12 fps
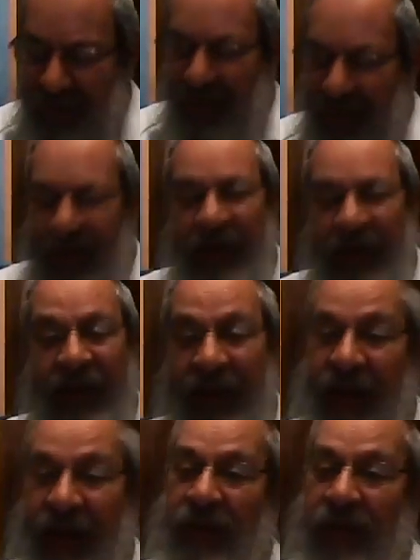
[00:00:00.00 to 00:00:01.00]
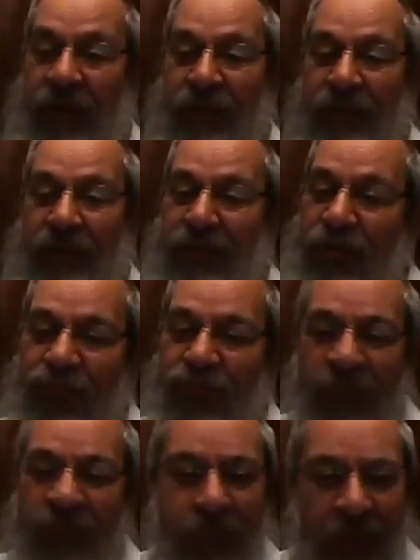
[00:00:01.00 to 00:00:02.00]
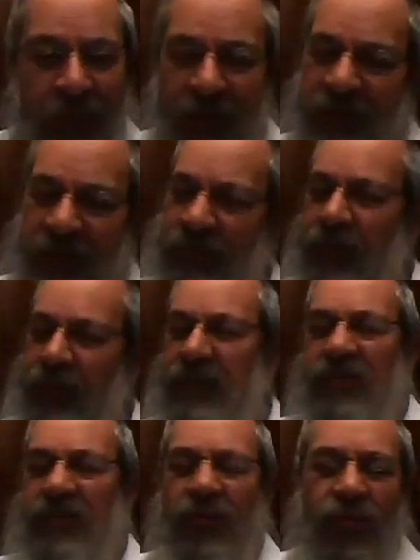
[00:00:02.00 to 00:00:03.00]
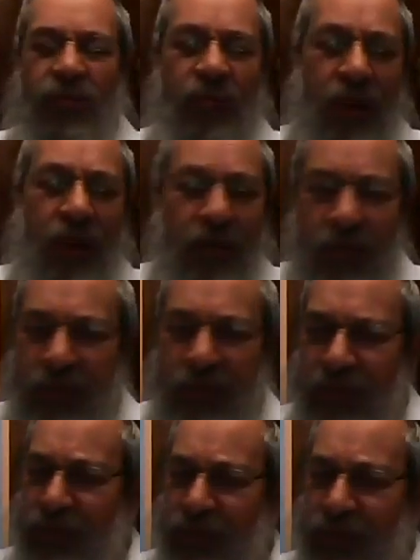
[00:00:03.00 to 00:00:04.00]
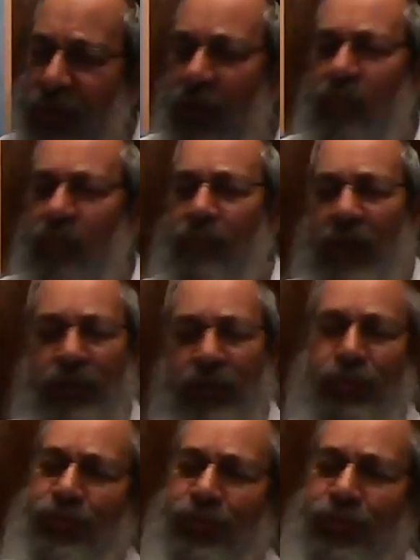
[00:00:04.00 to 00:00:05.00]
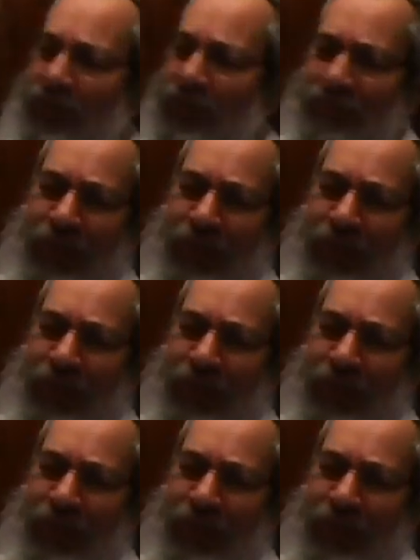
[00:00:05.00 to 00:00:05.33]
and again repeated his blessing. "Thank you so much. May